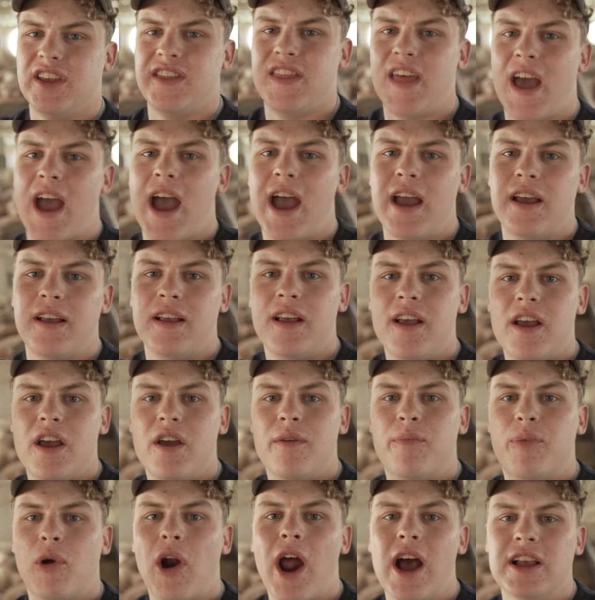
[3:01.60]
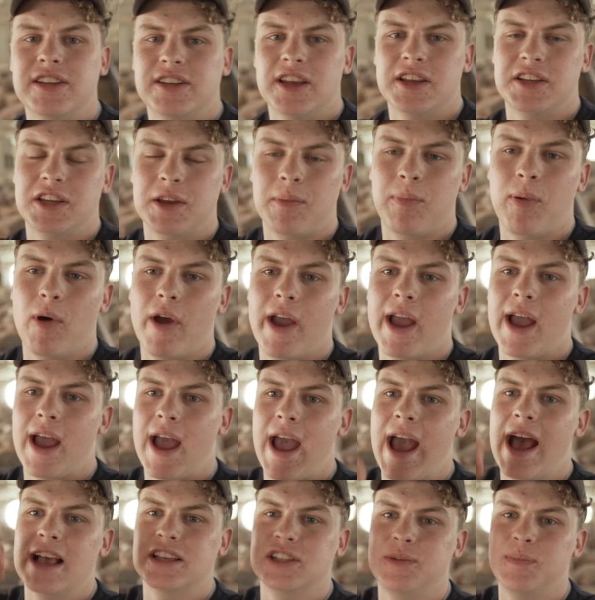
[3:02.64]
in that processing plant
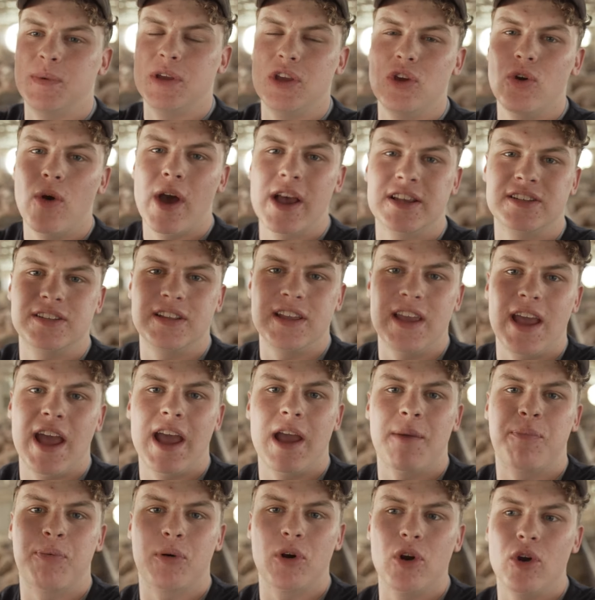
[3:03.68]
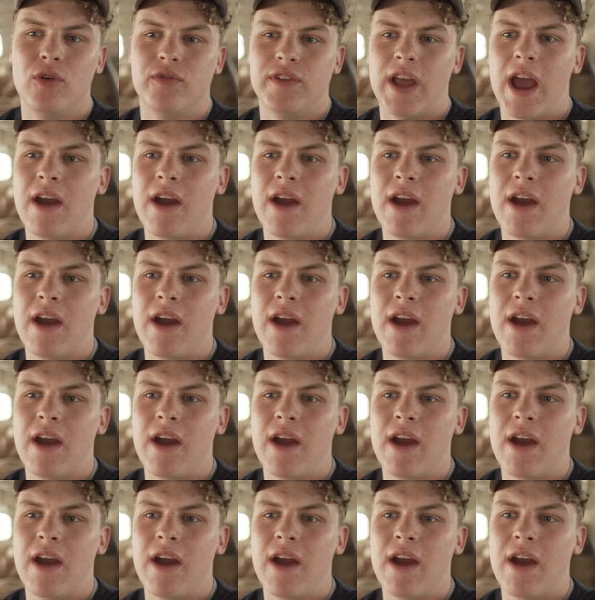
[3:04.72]
has to be USDA approved.